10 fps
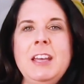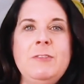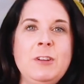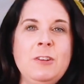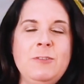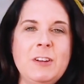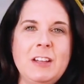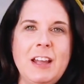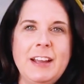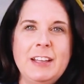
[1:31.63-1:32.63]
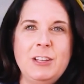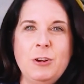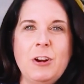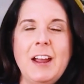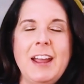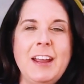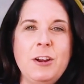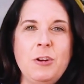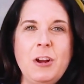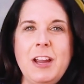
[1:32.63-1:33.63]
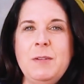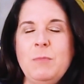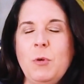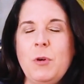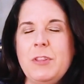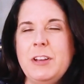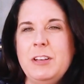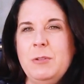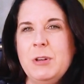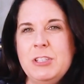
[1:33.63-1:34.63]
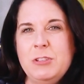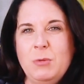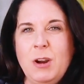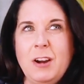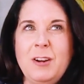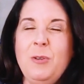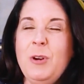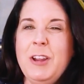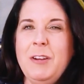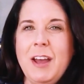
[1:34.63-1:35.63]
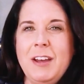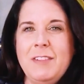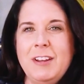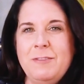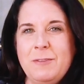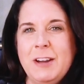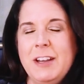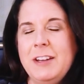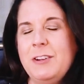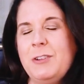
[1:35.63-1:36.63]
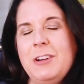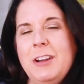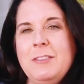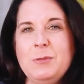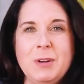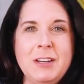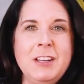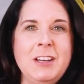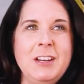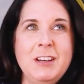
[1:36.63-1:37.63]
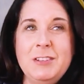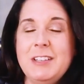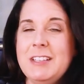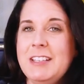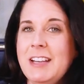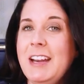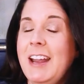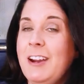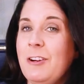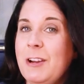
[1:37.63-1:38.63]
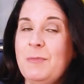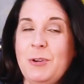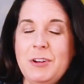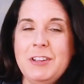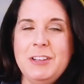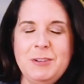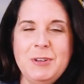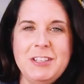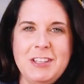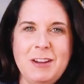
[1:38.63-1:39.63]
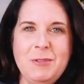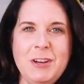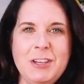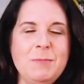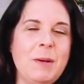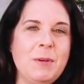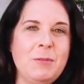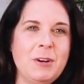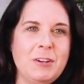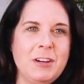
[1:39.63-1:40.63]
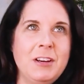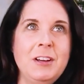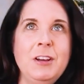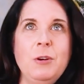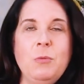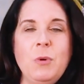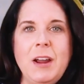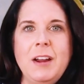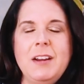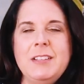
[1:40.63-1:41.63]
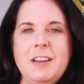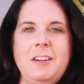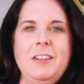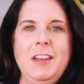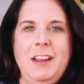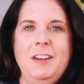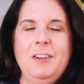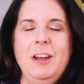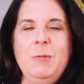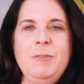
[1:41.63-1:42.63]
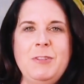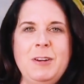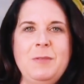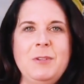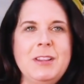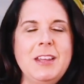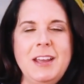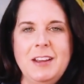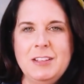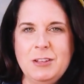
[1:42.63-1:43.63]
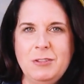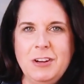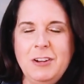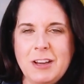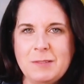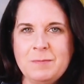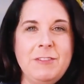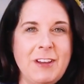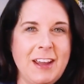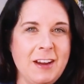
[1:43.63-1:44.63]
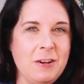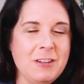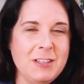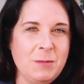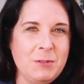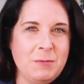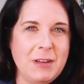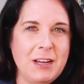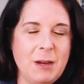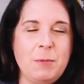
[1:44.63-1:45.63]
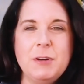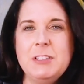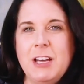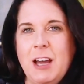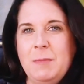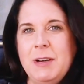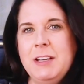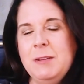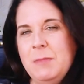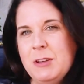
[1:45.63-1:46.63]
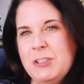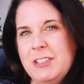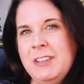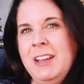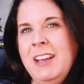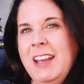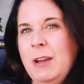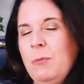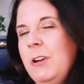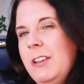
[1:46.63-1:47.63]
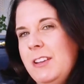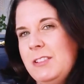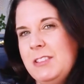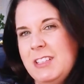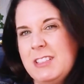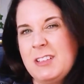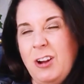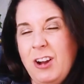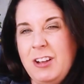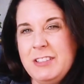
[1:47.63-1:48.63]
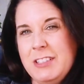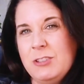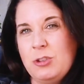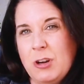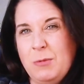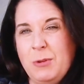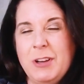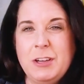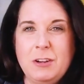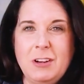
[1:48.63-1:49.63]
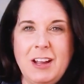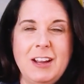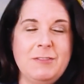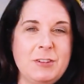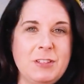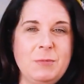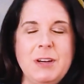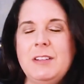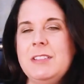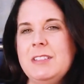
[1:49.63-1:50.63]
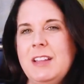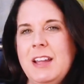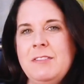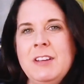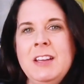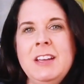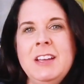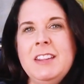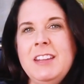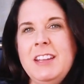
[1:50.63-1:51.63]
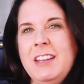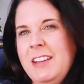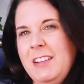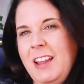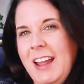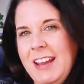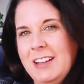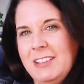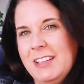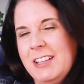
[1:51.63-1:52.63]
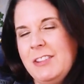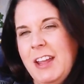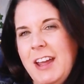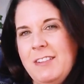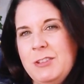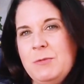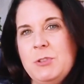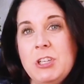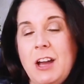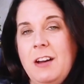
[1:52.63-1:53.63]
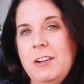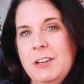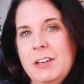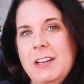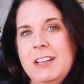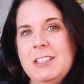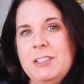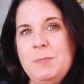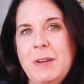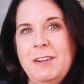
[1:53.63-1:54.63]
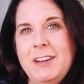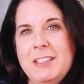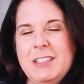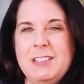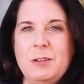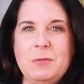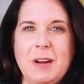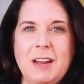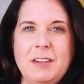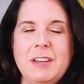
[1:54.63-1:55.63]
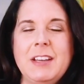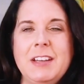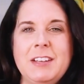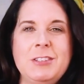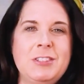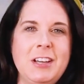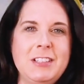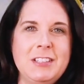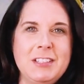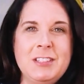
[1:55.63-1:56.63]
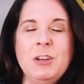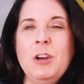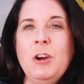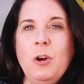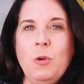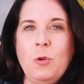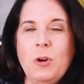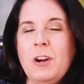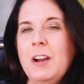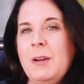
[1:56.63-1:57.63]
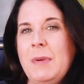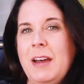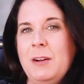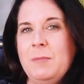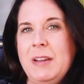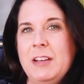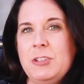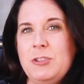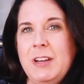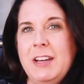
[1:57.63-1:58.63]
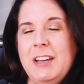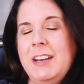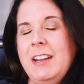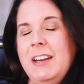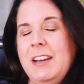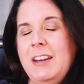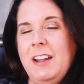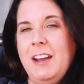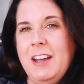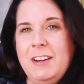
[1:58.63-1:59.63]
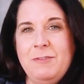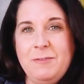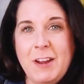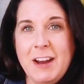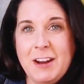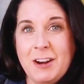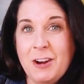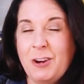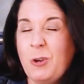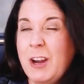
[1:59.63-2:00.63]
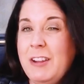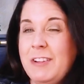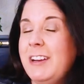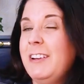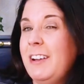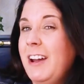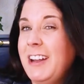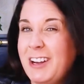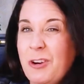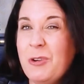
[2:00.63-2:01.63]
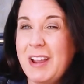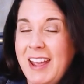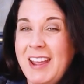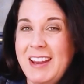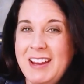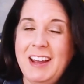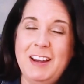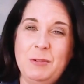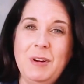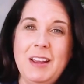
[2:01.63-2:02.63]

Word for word: If you feel like you're angry more than you wish you were, or you have a friend or loved one who tends to get angry more than you wish they would, you might be wondering, where is all the anger coming from? What the heck is going on? If anger seems to be a predominant emotion and one of those that's causing trouble in your life or someone else's life, then likely they have some childhood experiences around in Justice, or about being treated in a non fair or even a non okay kind of